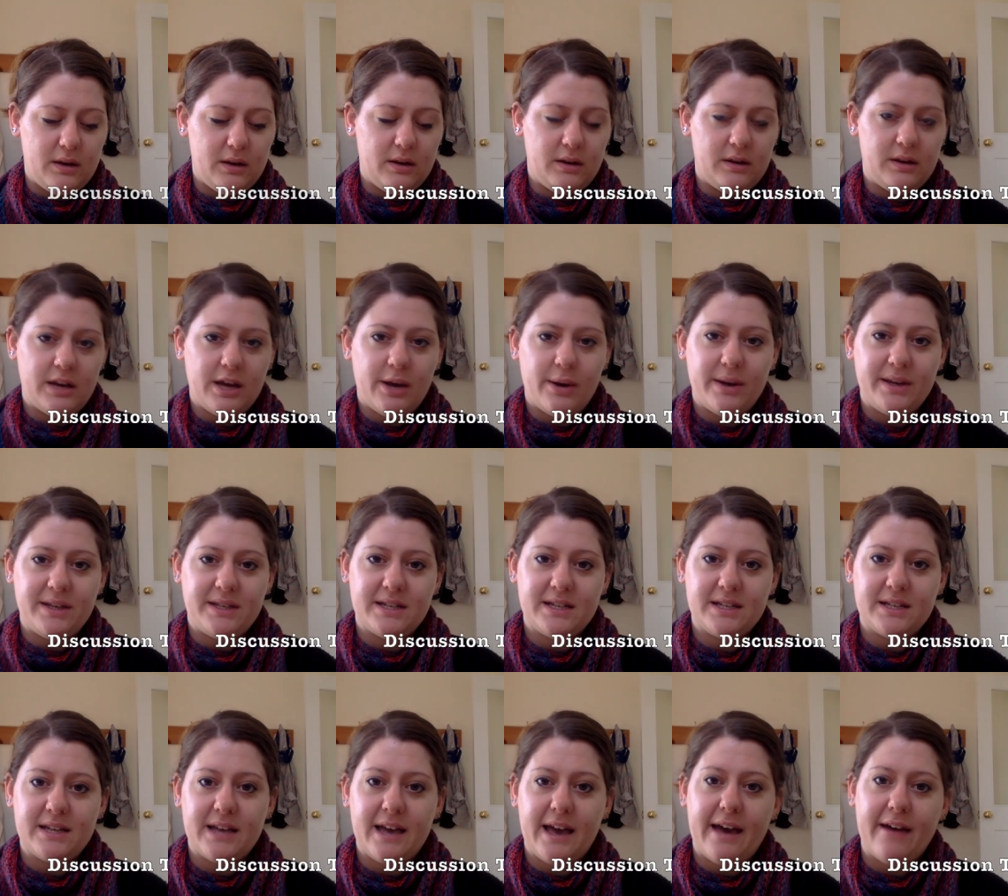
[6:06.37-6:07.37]
Now I did
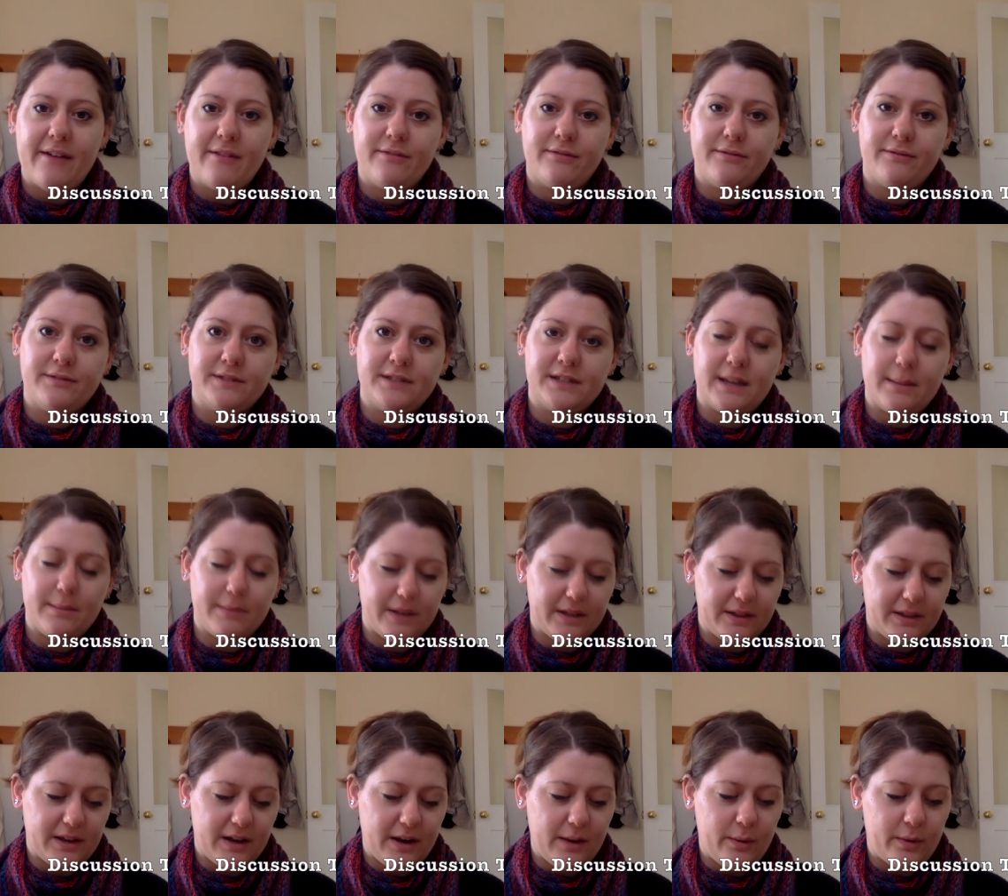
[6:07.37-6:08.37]
have something
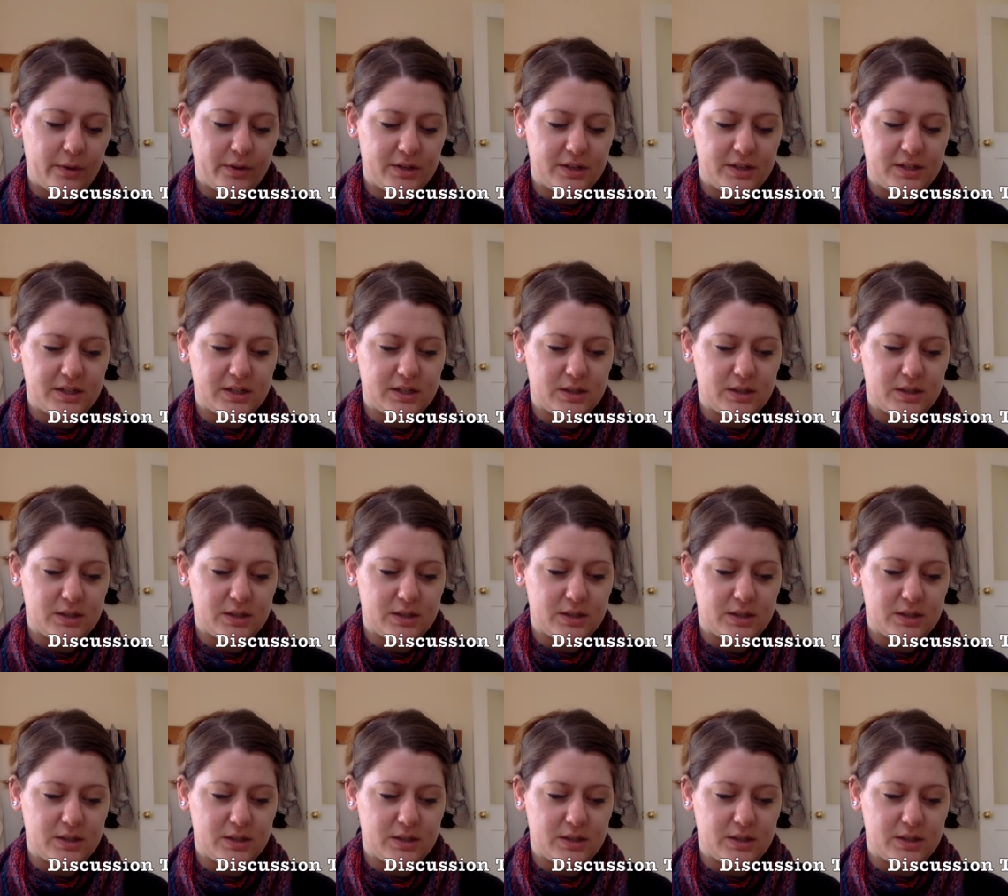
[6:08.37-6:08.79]
that I wanted to